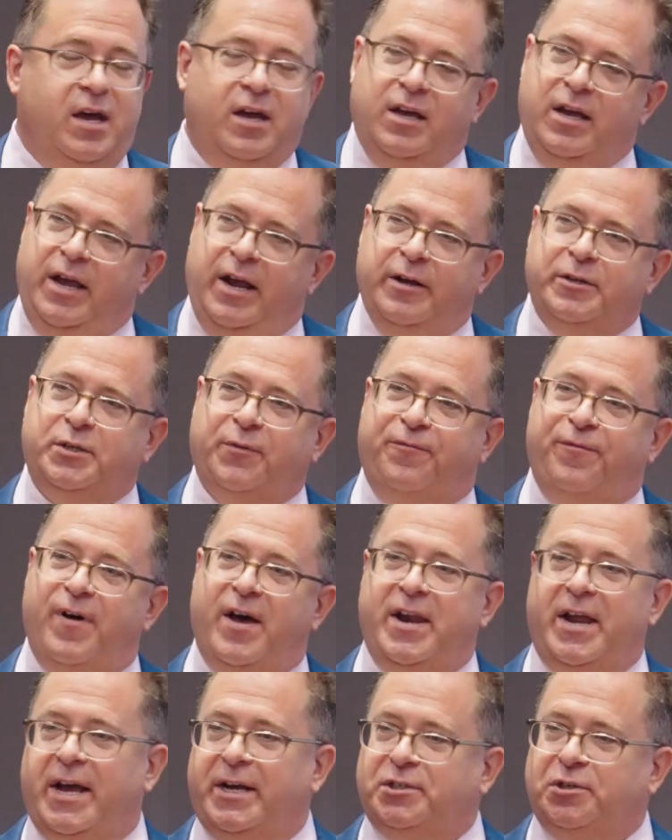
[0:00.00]
Here's a fun
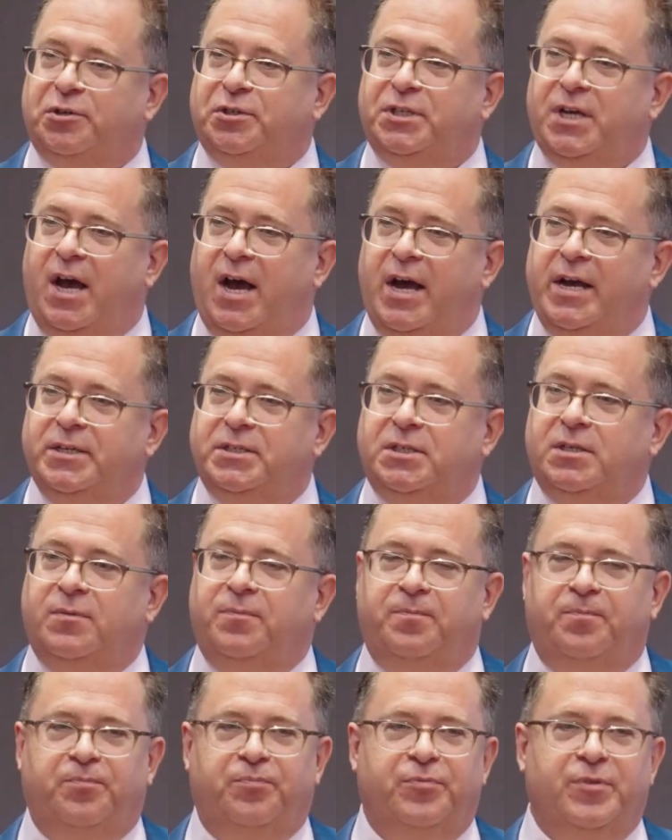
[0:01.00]
exercise.
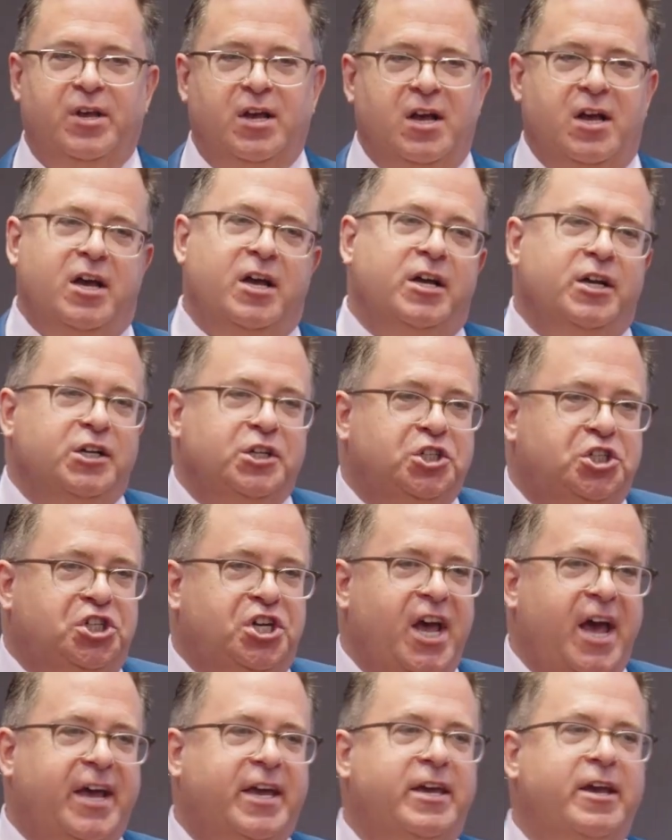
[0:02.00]

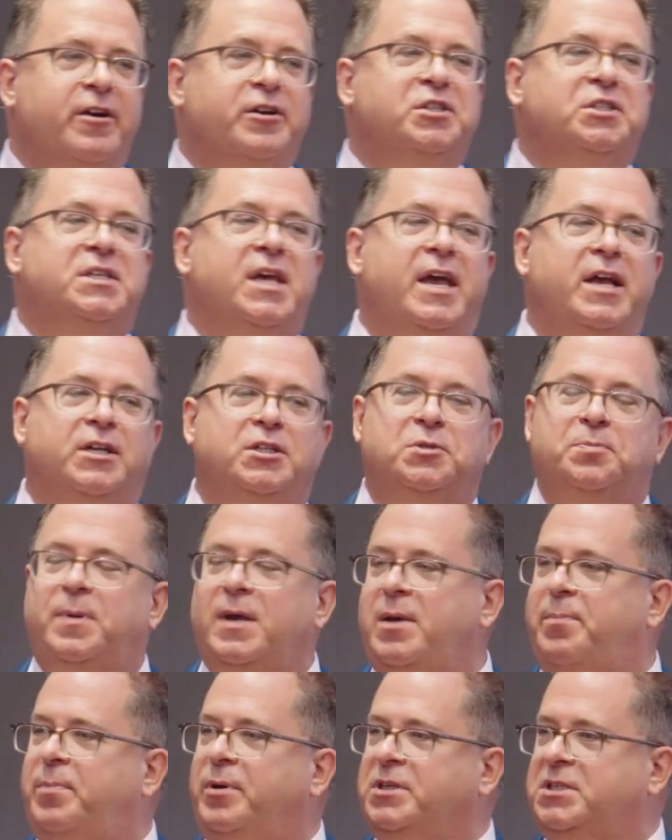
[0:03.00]
Check your
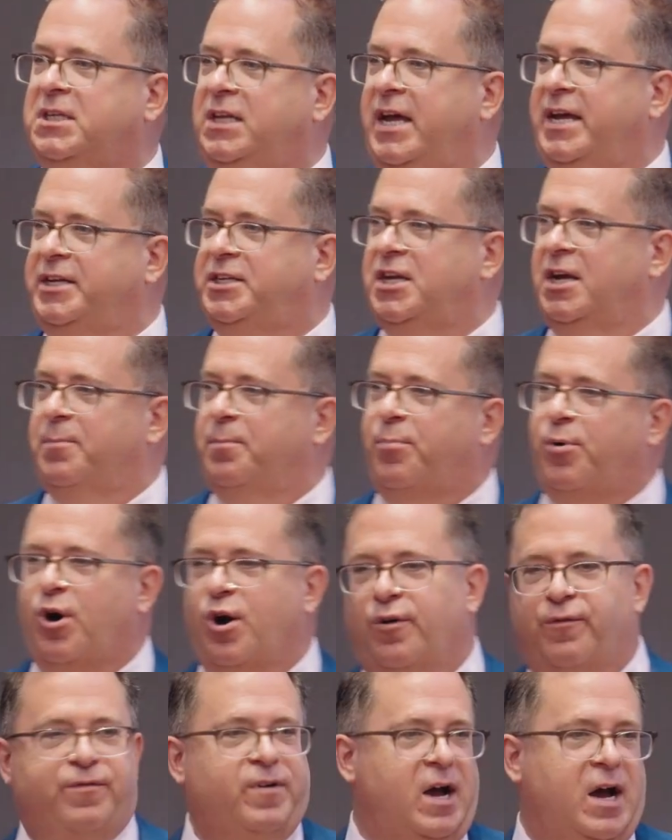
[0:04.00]
salespeople's LinkedIn
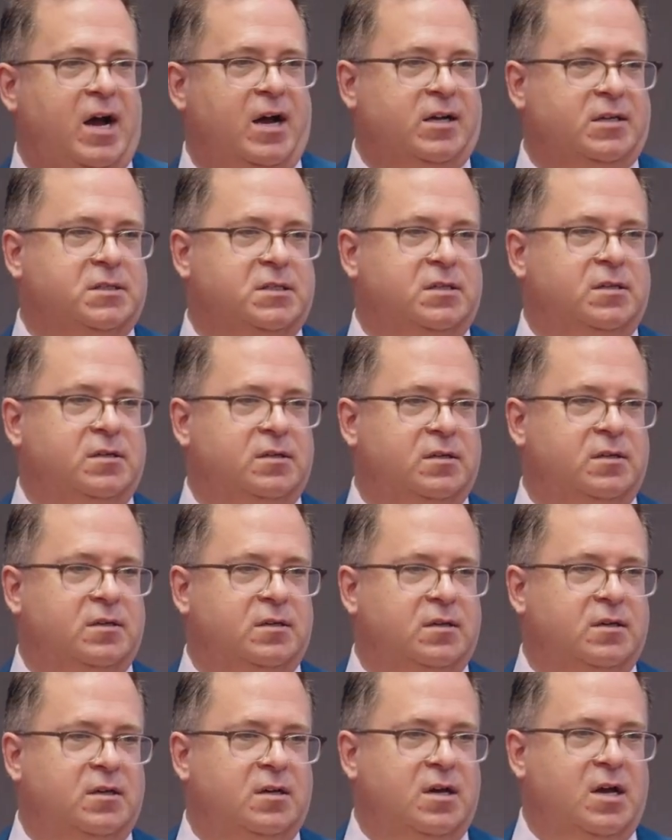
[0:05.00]
profiles.
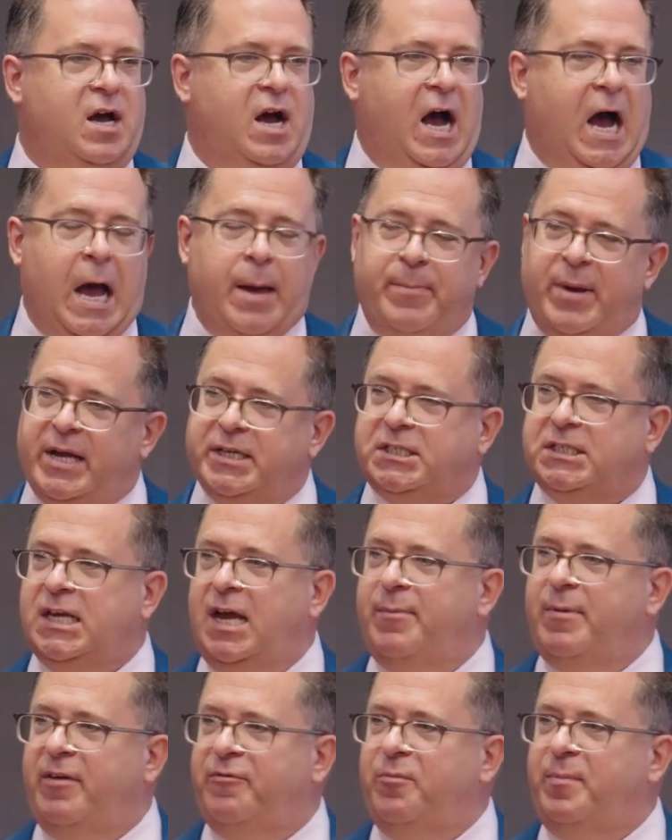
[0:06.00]
I bet
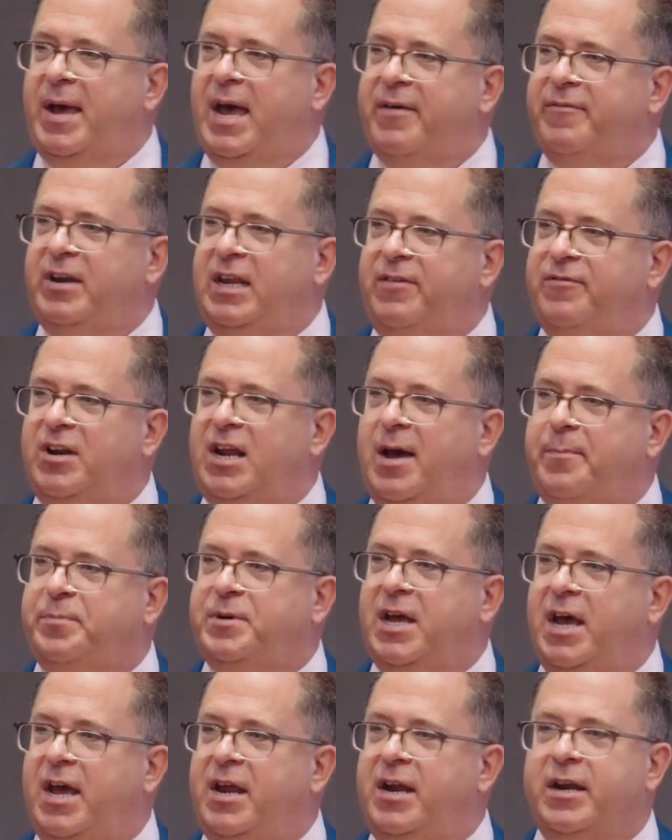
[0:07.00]
some of them haven't even
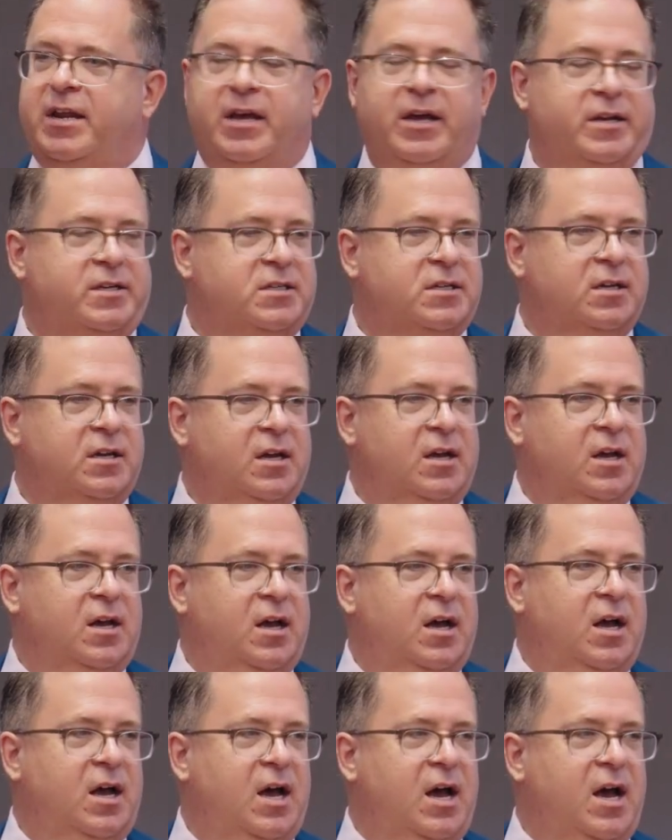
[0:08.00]
updated it
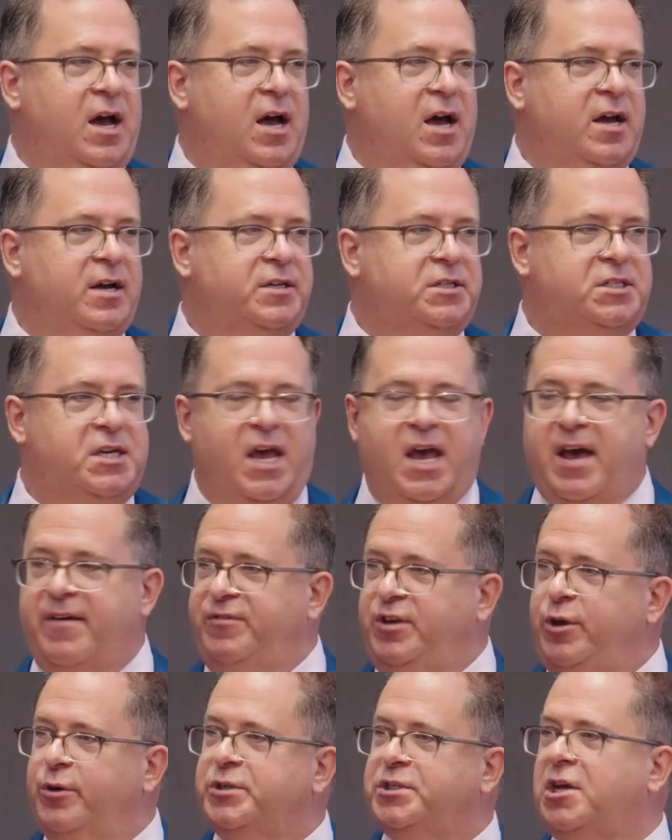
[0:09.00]
to have
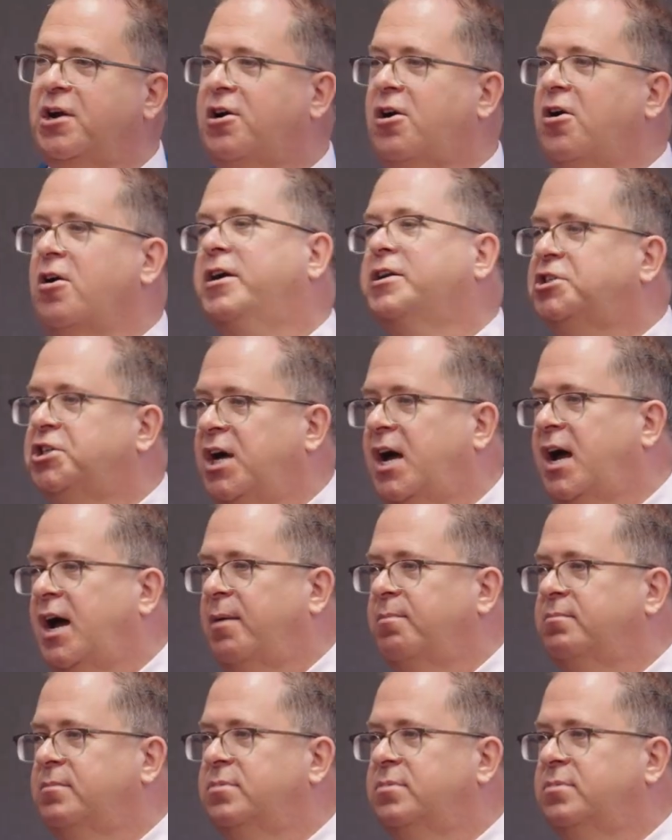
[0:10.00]
you as their current job.